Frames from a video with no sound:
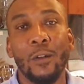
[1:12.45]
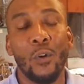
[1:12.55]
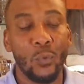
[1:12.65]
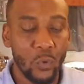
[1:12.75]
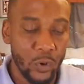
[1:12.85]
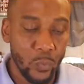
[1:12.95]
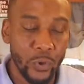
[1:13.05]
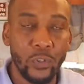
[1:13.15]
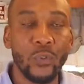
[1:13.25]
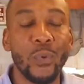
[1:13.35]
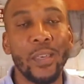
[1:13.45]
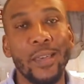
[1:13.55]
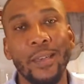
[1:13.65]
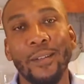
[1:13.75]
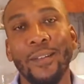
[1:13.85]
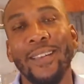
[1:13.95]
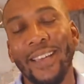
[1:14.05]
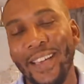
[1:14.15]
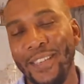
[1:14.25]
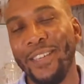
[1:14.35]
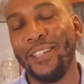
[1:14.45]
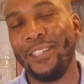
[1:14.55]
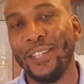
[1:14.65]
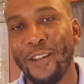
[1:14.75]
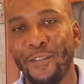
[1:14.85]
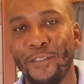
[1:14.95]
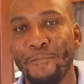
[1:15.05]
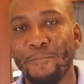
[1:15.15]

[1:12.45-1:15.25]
on what we're doing here at Yes Chef.